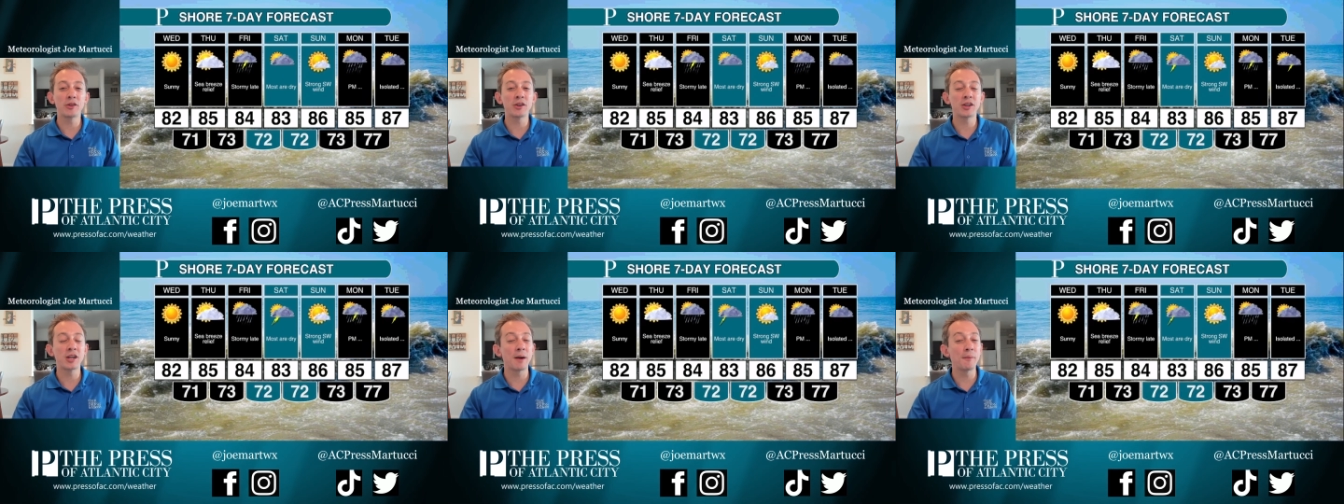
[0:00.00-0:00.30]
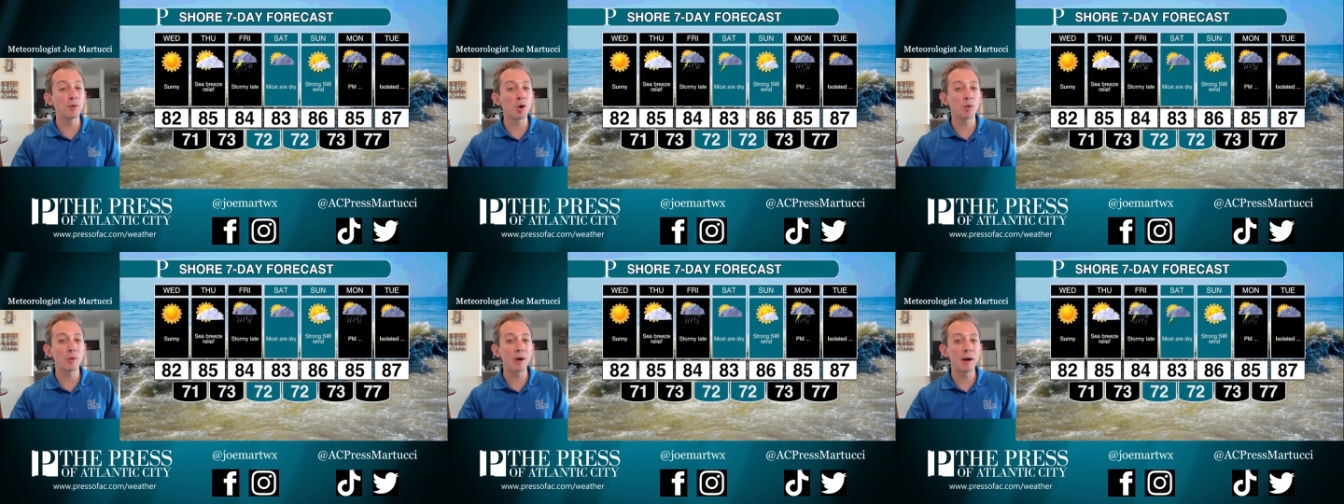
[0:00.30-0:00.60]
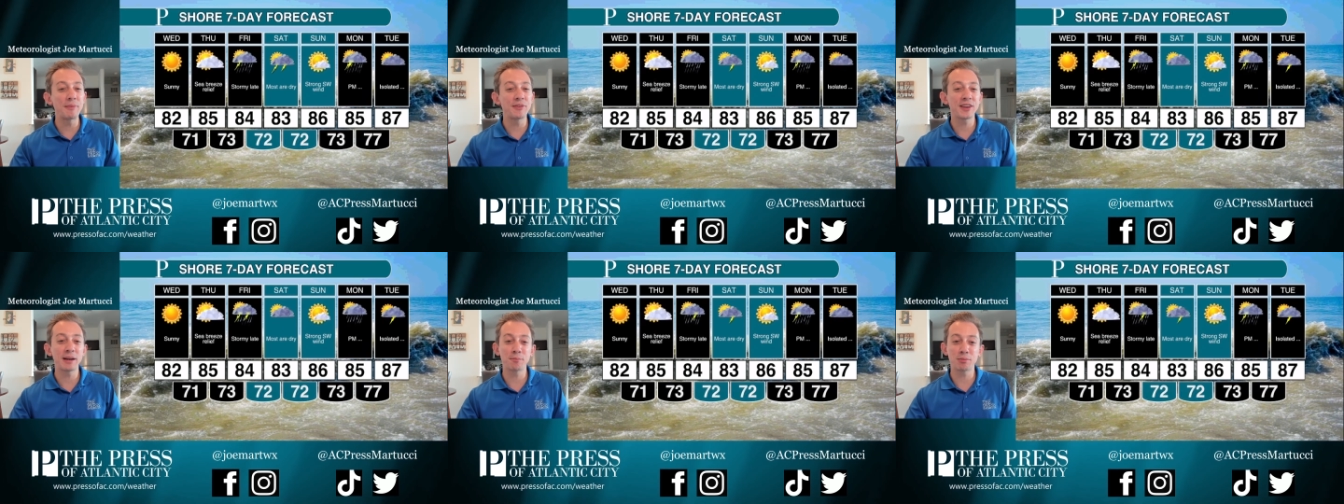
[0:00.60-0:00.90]
And come to our
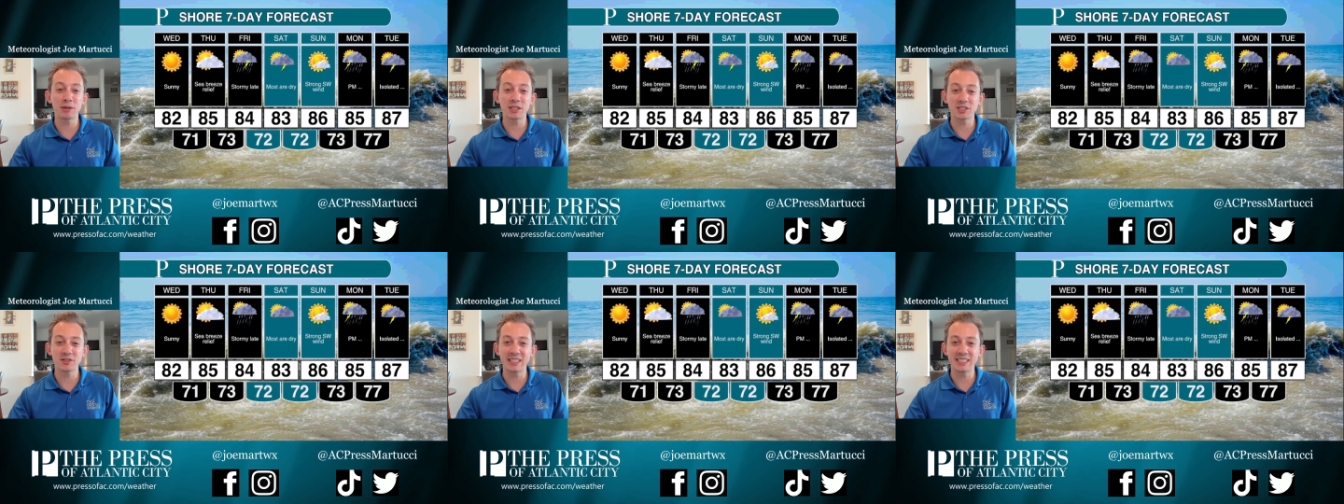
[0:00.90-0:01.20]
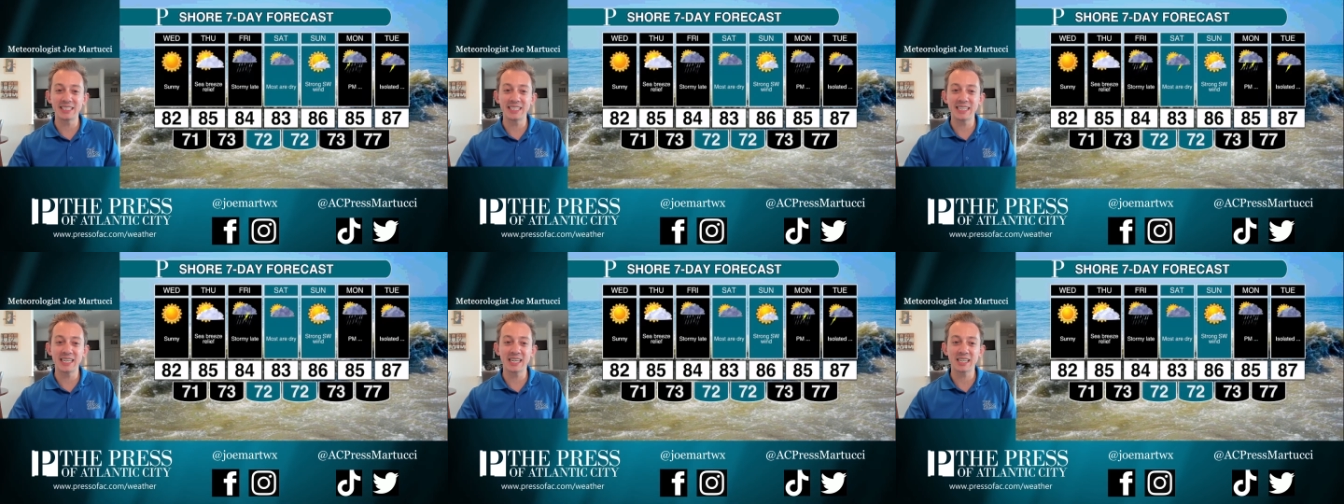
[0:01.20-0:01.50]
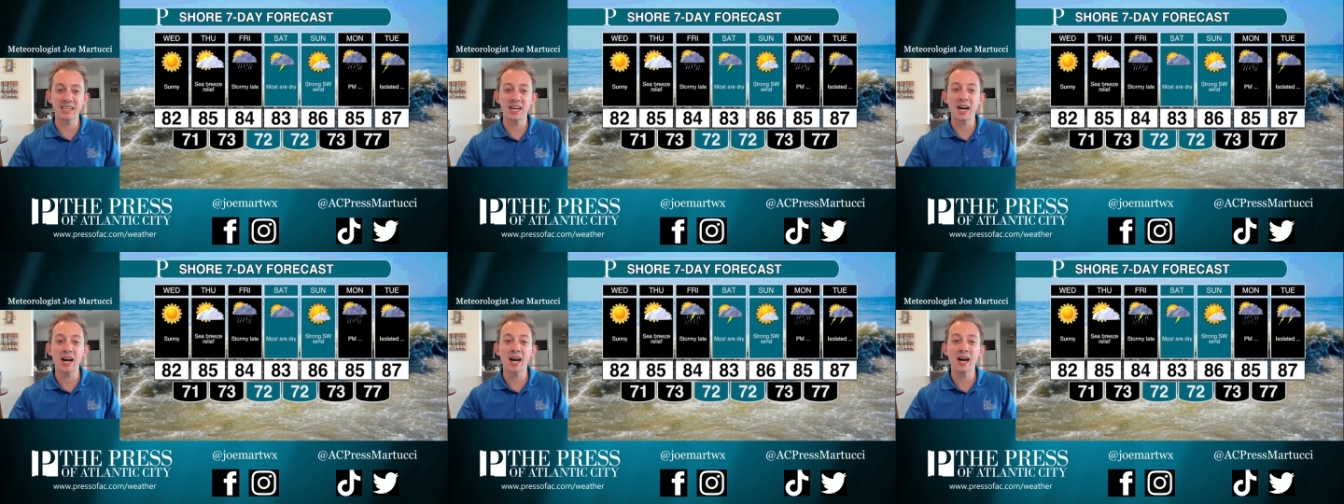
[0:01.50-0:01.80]
website,
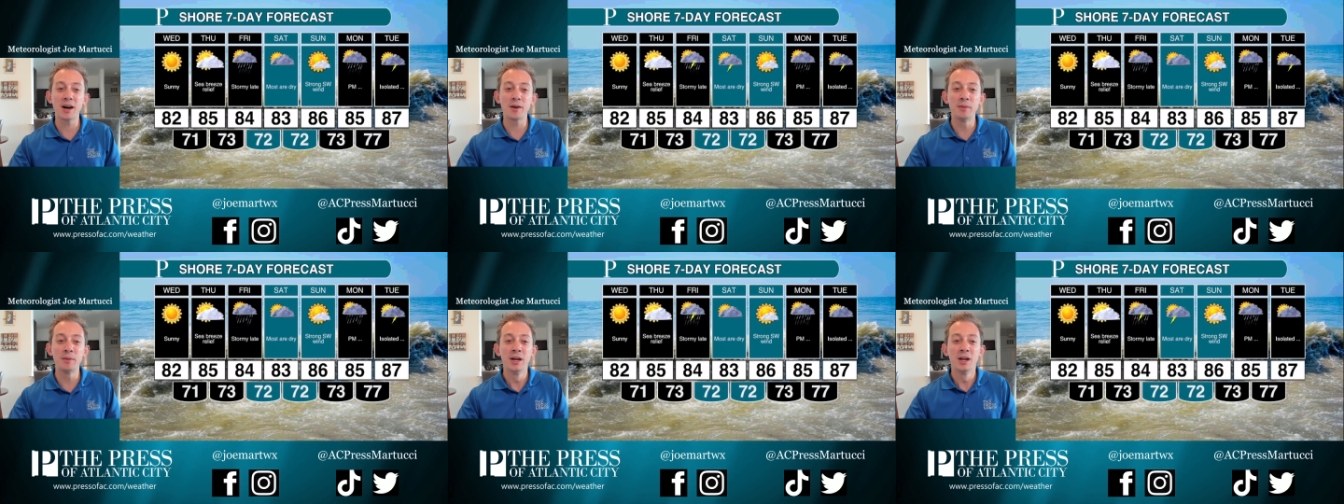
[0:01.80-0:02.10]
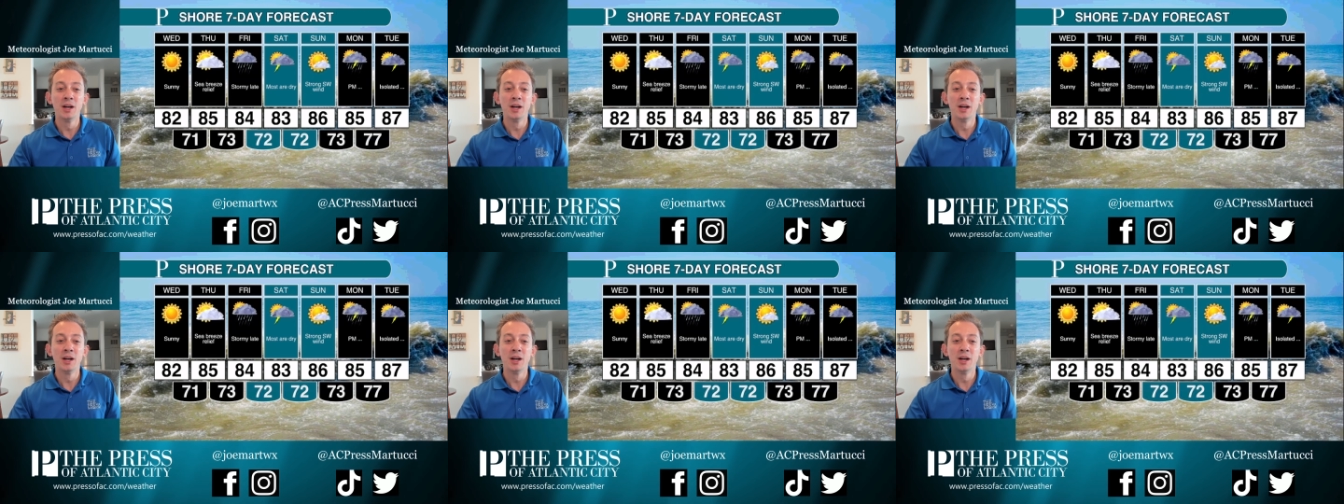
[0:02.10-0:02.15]
pressabac.com